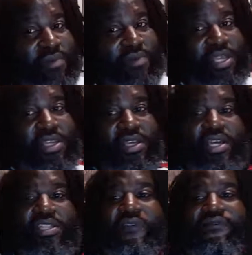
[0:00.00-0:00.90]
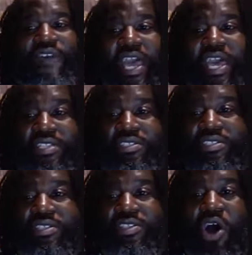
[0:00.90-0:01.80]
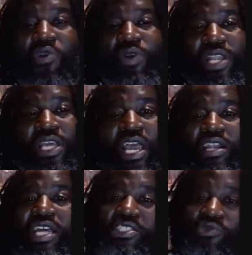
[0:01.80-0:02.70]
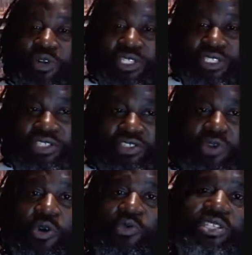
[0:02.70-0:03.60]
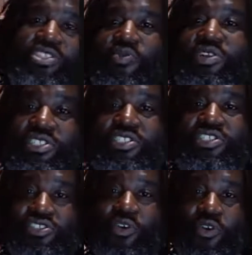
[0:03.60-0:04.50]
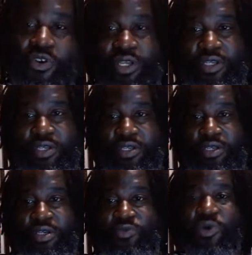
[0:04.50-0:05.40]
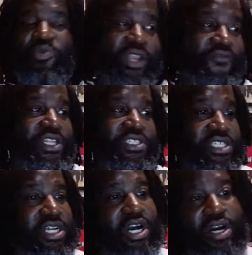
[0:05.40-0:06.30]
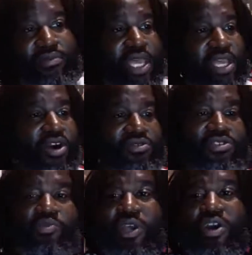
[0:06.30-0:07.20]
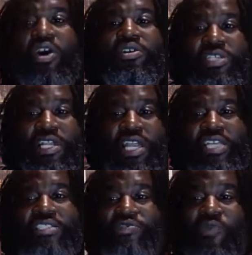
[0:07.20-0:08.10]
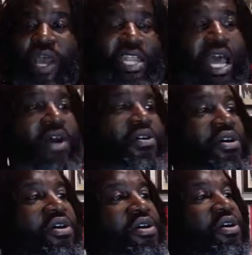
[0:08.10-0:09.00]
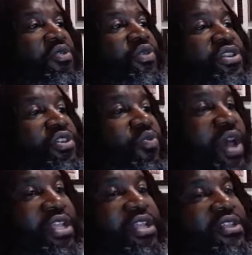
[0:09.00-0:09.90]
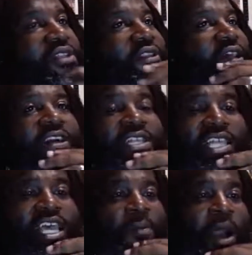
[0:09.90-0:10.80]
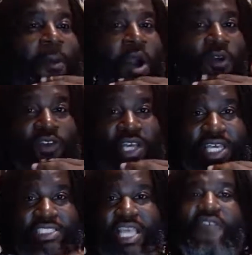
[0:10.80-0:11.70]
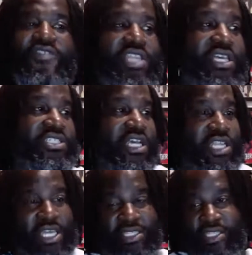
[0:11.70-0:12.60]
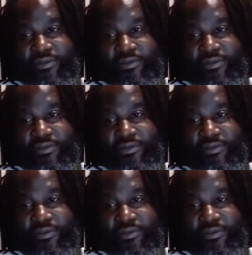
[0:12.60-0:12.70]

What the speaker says: money. The fans don't really care. They just want to see the story. We just want to see the story. We're ready for this to come and go so we can go on to the next. Because right now, with the way that the good thing about Marvel is everything is connected.